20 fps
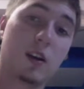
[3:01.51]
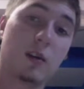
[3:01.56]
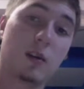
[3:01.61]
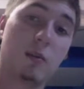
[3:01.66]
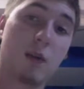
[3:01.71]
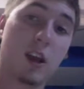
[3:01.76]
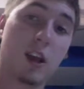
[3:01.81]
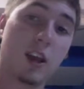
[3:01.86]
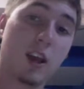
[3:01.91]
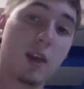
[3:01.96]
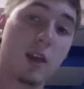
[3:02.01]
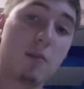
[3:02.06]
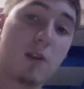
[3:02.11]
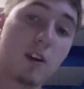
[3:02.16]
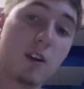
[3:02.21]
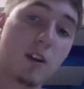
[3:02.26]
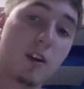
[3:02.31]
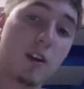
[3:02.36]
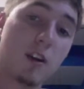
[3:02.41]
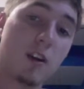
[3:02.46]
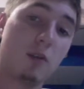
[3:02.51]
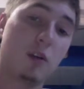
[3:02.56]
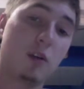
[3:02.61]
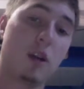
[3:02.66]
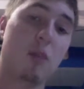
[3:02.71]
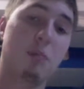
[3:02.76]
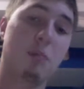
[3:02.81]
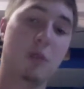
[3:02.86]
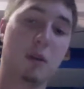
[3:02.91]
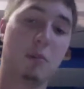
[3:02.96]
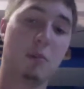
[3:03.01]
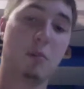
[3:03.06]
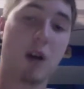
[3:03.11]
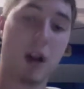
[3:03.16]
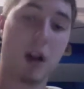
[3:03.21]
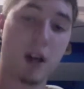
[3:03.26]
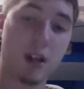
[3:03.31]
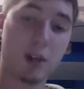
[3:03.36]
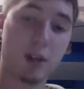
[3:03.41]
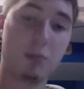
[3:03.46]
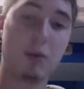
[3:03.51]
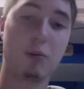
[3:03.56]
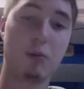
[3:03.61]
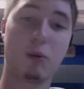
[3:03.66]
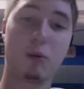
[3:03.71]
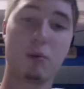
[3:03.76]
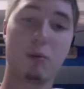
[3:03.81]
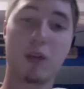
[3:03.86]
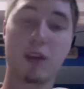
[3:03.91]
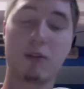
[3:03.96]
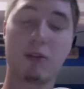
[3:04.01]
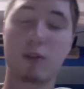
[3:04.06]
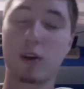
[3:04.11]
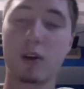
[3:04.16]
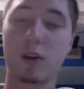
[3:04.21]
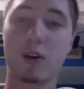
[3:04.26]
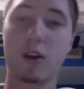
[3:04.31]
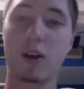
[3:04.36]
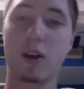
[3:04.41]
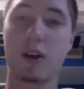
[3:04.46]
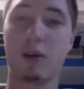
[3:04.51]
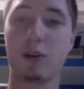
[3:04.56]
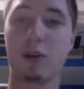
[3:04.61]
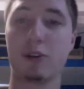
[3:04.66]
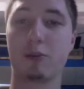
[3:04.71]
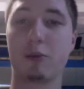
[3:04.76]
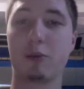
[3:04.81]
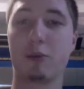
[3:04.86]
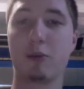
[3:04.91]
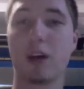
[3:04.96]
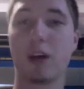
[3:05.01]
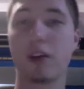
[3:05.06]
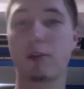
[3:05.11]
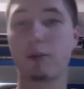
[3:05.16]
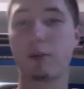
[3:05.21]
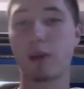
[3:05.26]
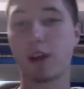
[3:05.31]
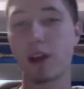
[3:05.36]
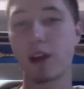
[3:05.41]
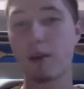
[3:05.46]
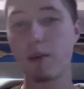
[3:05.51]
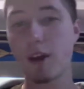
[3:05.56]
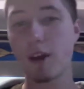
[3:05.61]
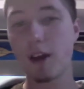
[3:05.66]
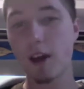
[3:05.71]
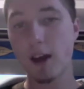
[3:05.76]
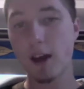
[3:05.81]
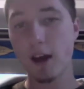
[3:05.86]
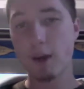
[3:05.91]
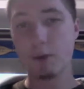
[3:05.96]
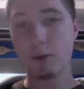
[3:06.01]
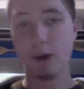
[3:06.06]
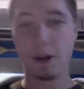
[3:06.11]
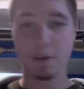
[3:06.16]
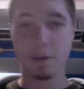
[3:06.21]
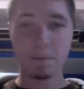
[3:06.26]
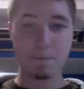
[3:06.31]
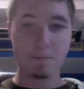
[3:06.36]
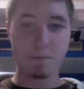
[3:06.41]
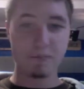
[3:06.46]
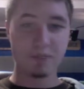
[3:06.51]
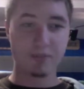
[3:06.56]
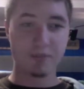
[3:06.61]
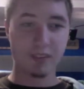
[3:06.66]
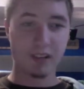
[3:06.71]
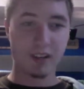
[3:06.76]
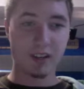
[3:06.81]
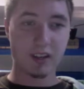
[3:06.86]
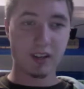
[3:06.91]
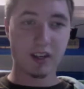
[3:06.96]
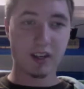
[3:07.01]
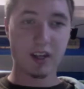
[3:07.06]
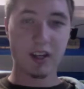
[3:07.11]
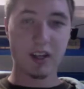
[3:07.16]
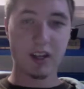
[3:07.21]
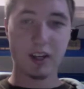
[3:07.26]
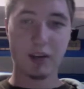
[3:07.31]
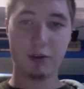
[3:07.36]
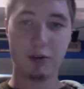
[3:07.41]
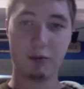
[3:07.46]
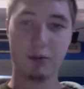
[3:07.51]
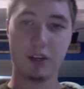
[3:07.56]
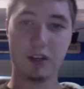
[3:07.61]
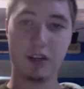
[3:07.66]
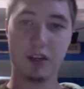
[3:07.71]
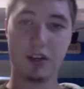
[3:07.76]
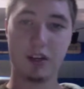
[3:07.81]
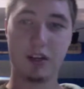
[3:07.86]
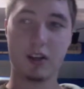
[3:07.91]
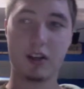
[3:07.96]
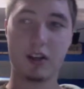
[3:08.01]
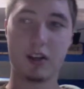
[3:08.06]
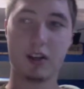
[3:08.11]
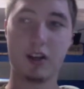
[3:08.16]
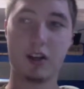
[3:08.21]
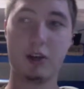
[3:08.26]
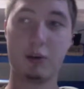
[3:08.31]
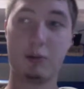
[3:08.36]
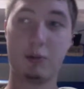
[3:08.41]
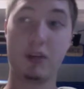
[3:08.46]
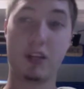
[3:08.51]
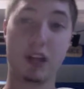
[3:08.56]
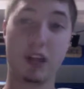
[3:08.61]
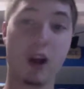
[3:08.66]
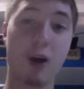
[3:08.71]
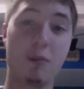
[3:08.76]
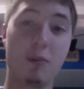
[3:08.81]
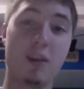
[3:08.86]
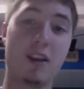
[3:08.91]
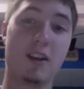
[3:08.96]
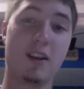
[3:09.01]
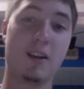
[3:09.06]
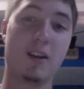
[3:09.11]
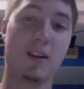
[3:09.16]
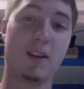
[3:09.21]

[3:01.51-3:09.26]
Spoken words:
my game, it would not be a mod that people would make for it, and I would support mods for my game. But it would be coming.